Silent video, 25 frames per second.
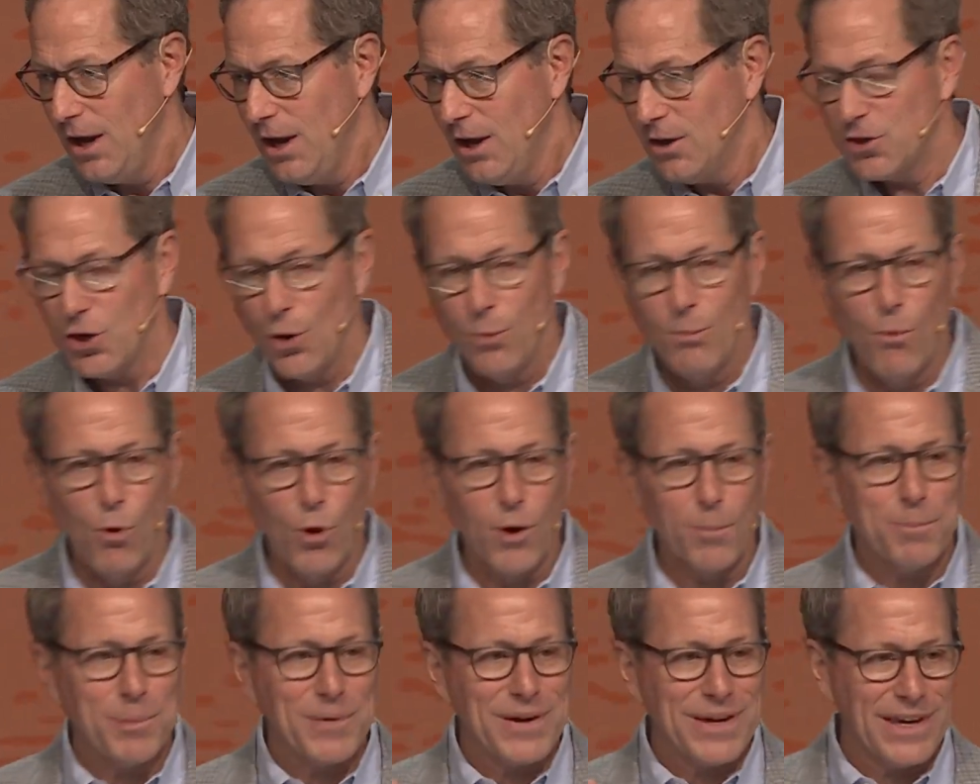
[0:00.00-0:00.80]
So,
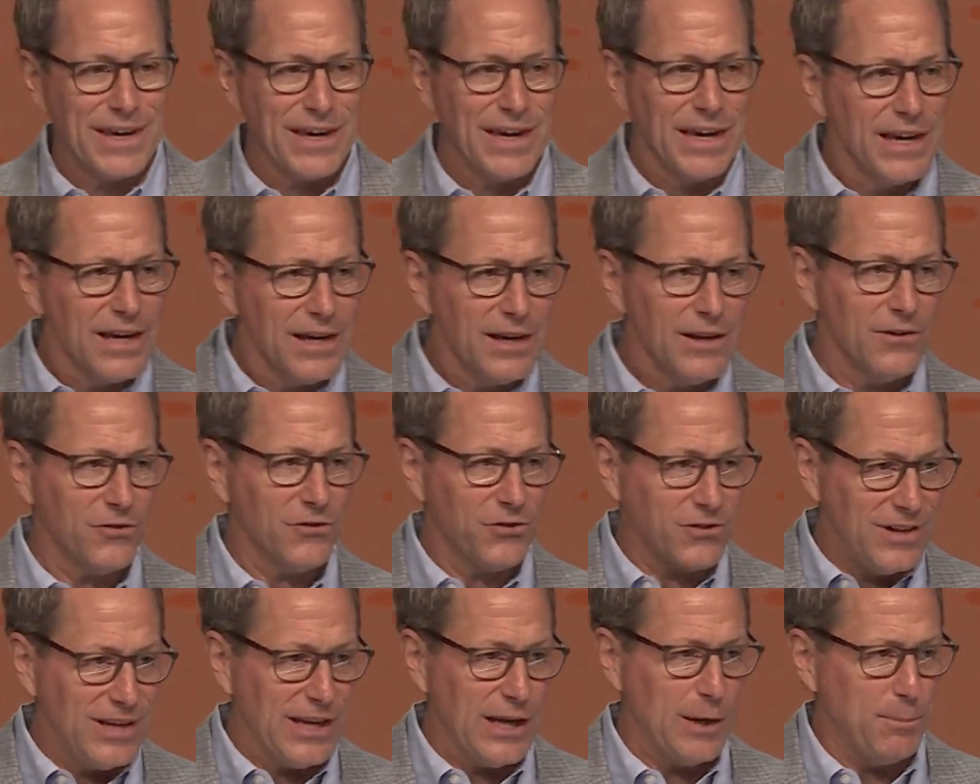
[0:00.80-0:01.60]
more
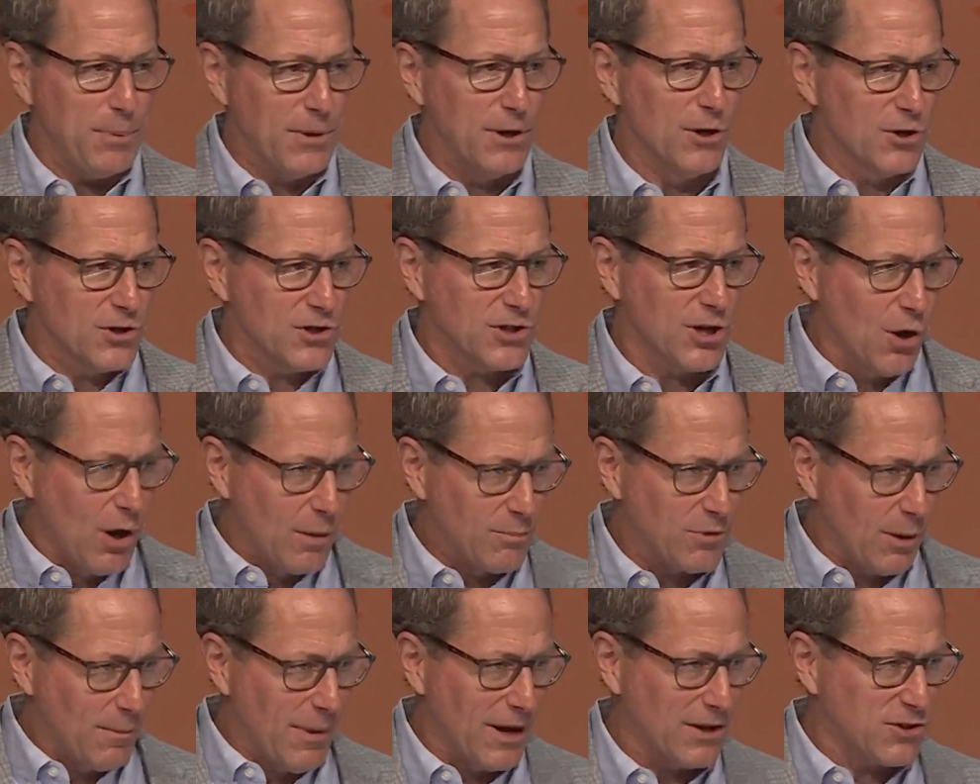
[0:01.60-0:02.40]
peace deep in your soul.
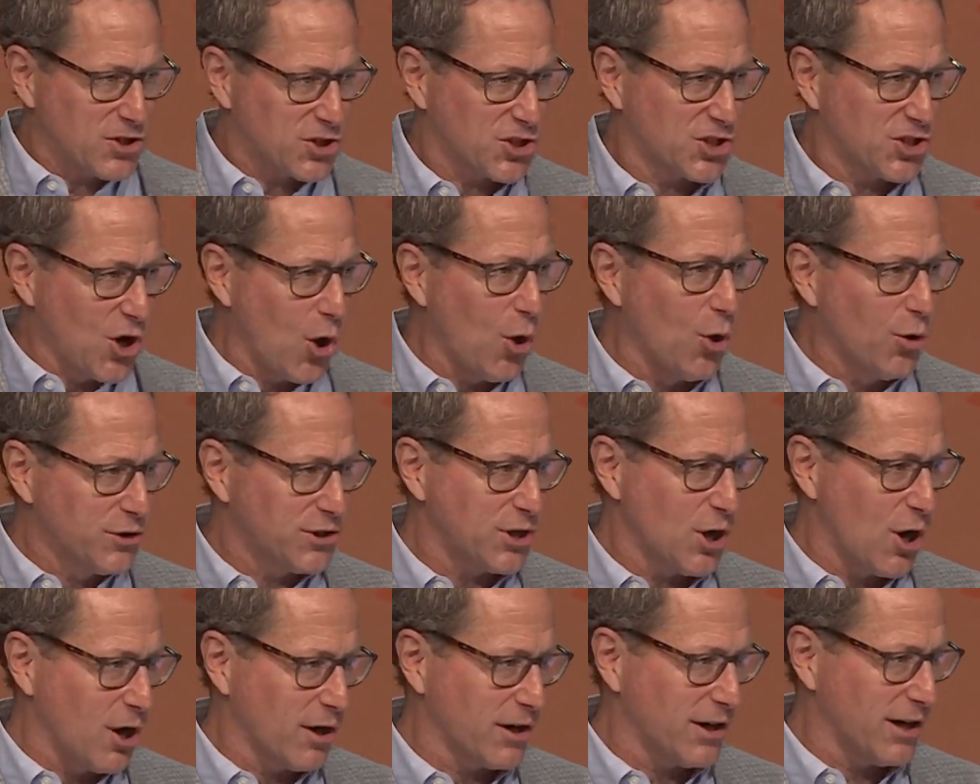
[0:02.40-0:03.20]
I'm talking about soul
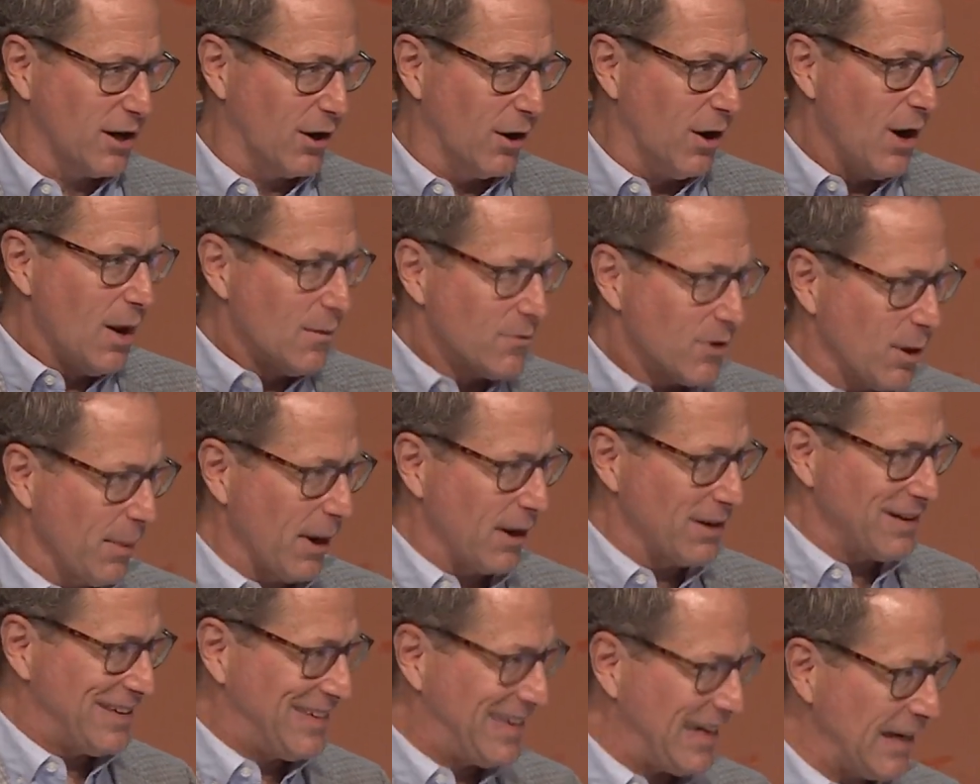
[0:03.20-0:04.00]
talk here, I'm
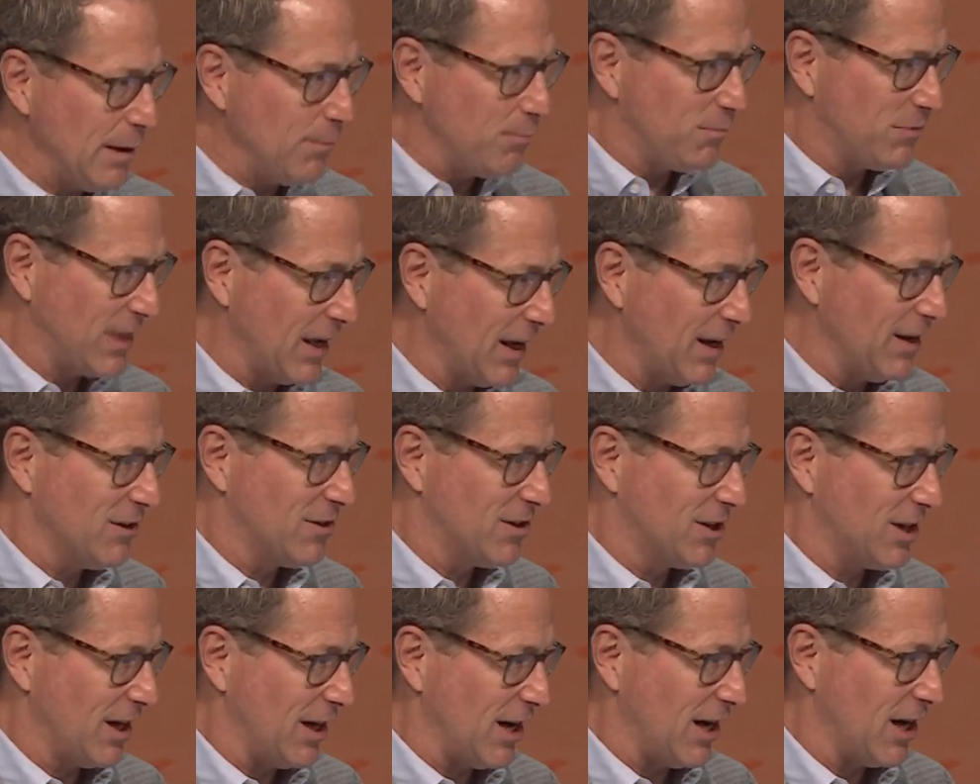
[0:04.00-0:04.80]
talking about deep
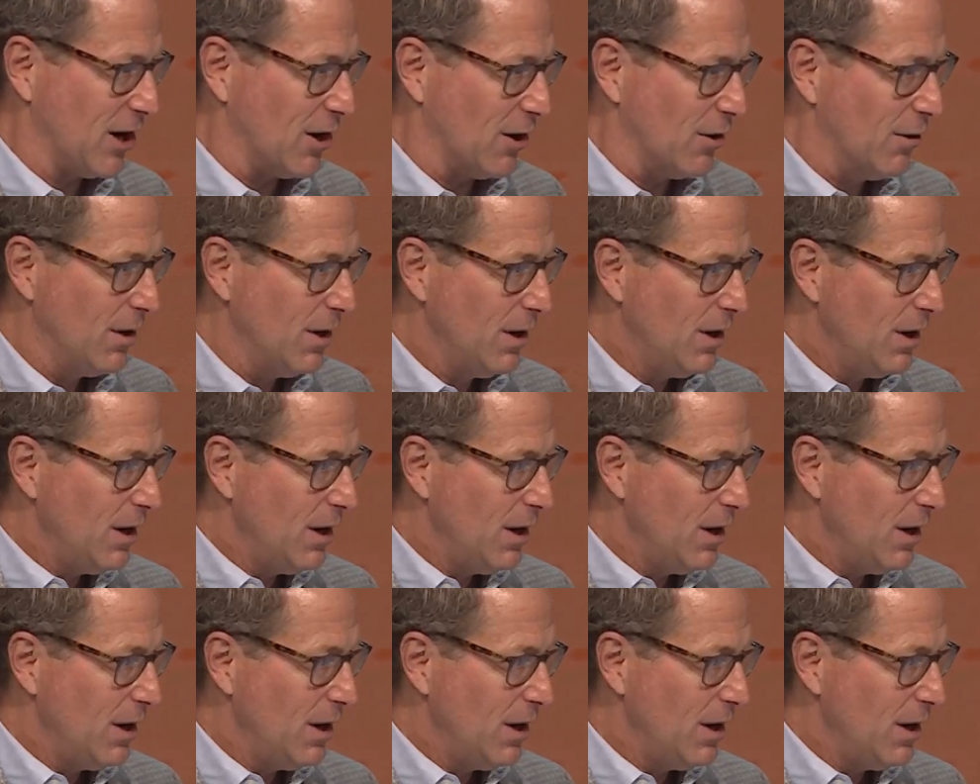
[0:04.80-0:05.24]
things in here.